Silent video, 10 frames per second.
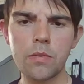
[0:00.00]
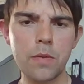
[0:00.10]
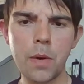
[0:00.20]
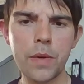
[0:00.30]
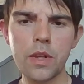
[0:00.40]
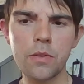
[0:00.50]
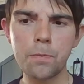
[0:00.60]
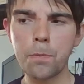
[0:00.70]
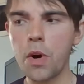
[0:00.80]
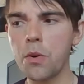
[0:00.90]
I mean,
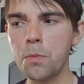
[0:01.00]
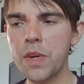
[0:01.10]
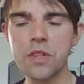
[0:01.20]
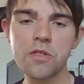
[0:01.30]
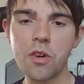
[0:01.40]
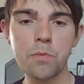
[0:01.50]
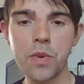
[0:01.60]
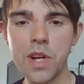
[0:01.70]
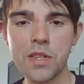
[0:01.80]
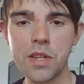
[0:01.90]
by all means, don't
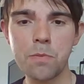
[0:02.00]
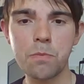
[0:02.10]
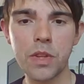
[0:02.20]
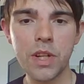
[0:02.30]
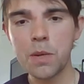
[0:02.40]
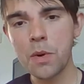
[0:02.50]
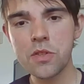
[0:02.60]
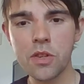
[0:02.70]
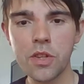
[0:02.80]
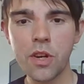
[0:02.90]
praise him. Keep
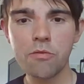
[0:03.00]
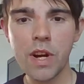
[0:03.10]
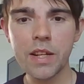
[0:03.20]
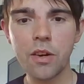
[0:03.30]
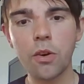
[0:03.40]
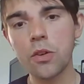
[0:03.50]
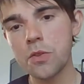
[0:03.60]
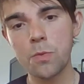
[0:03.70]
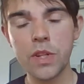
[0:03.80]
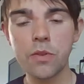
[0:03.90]
us under your radar
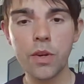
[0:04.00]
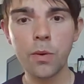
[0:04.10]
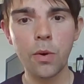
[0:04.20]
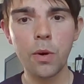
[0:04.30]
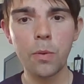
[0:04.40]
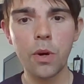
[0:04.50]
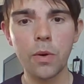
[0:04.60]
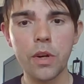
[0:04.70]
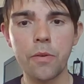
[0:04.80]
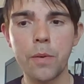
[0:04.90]
because we're doing quite well
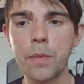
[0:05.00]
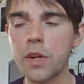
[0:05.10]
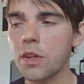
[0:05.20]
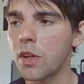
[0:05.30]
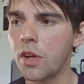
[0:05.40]
under it. But